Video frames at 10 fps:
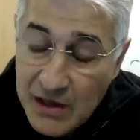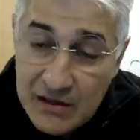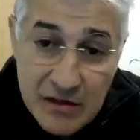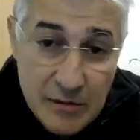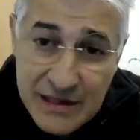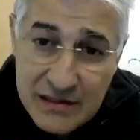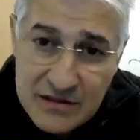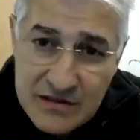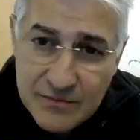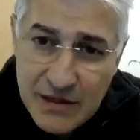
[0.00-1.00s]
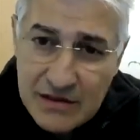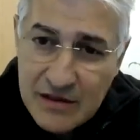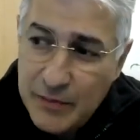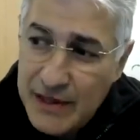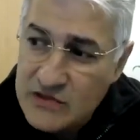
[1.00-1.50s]
It depends. It
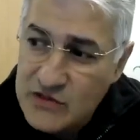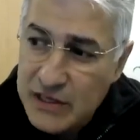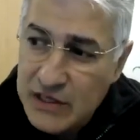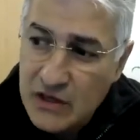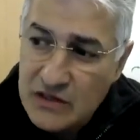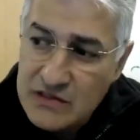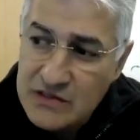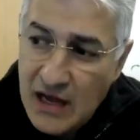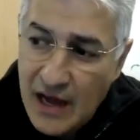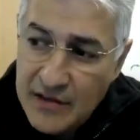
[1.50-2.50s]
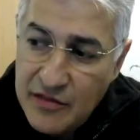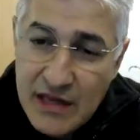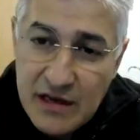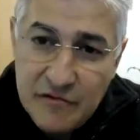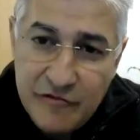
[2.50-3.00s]
depends, because I
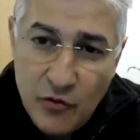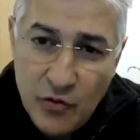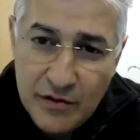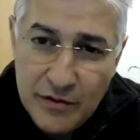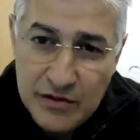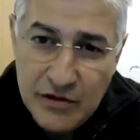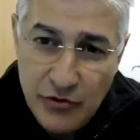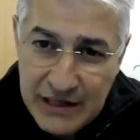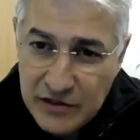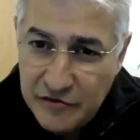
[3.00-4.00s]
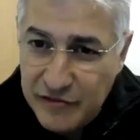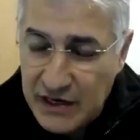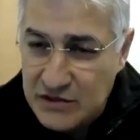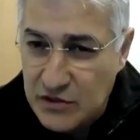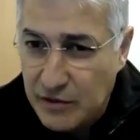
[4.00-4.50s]
think for the direct
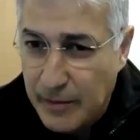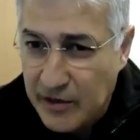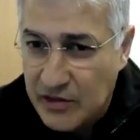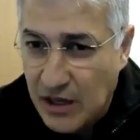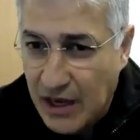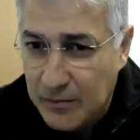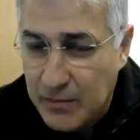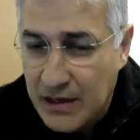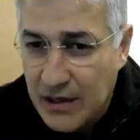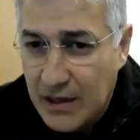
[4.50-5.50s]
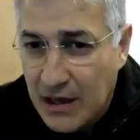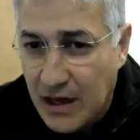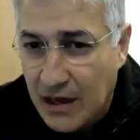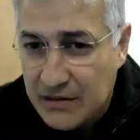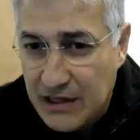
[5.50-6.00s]
effects of the maritime
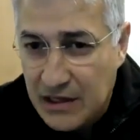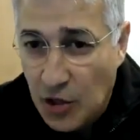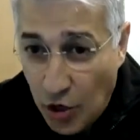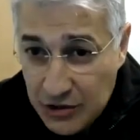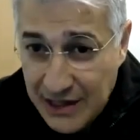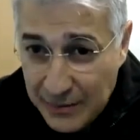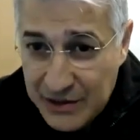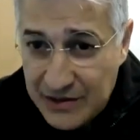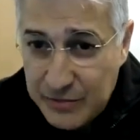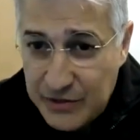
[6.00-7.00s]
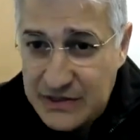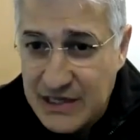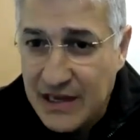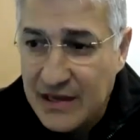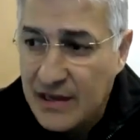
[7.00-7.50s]
deal on Lebanon per
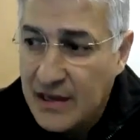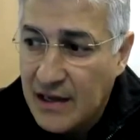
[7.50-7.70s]
se,